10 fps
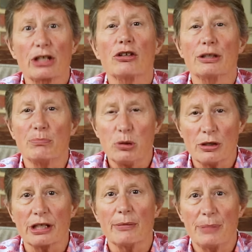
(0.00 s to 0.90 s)
could
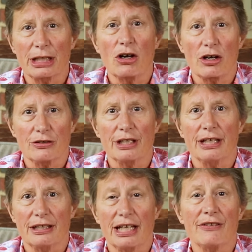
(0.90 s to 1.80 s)
put a big garden
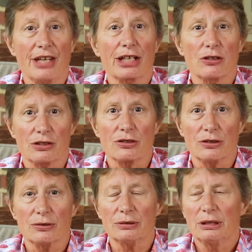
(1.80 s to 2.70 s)
in, and they could
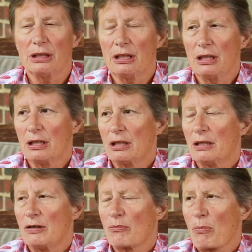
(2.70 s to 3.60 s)
too.
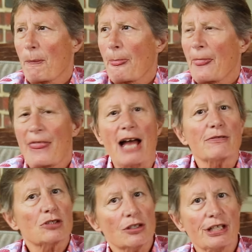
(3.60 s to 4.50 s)
That
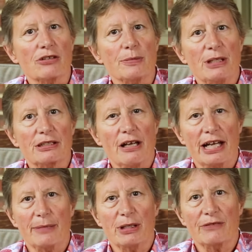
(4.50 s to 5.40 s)
turned out to be a
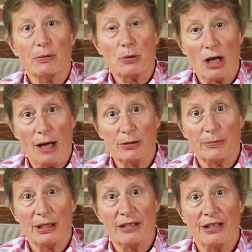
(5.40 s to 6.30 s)
tiny bit of a
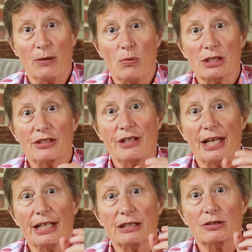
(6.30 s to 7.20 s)
problem in that once
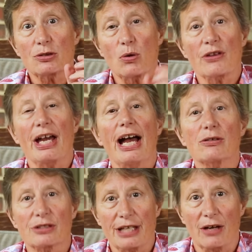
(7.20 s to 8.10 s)
they tore the
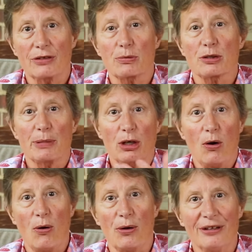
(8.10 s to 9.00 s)
house down, there was a big
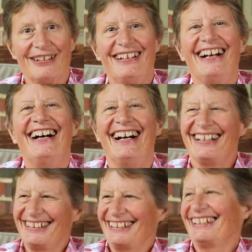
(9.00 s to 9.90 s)
hole.
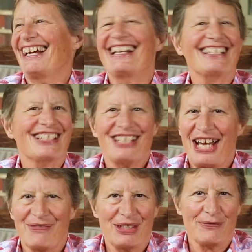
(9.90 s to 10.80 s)
And I didn't
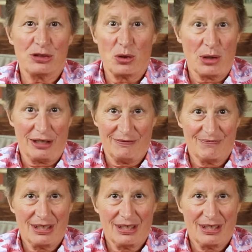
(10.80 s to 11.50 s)
have enough soil.